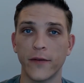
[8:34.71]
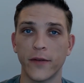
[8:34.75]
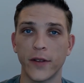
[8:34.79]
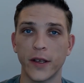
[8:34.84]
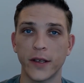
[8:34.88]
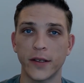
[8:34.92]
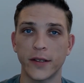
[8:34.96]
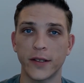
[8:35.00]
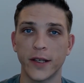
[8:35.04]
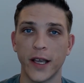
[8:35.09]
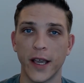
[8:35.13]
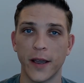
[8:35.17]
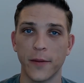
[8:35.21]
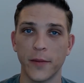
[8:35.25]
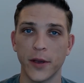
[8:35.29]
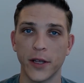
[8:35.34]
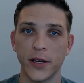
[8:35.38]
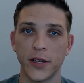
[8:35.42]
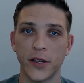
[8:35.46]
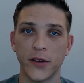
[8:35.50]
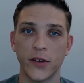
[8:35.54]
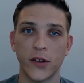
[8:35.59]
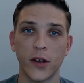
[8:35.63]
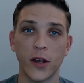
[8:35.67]
this damage
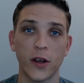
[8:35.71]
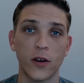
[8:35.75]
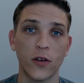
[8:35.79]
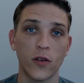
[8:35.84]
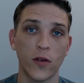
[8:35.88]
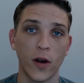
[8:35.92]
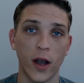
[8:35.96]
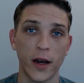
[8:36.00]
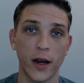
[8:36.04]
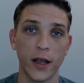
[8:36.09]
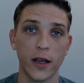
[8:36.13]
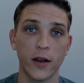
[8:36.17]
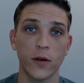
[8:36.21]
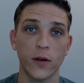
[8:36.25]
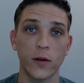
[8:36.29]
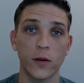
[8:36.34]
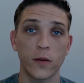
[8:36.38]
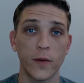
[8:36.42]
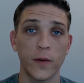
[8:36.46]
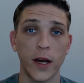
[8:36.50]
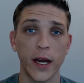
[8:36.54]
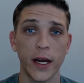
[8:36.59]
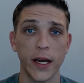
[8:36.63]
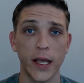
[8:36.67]
is necrotic or
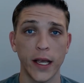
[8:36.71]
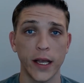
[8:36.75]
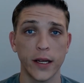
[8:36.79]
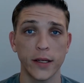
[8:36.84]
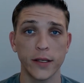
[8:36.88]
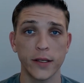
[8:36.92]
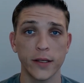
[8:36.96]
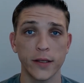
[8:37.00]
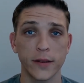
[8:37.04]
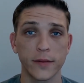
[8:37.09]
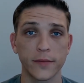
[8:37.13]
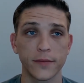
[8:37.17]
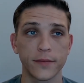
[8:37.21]
radiant.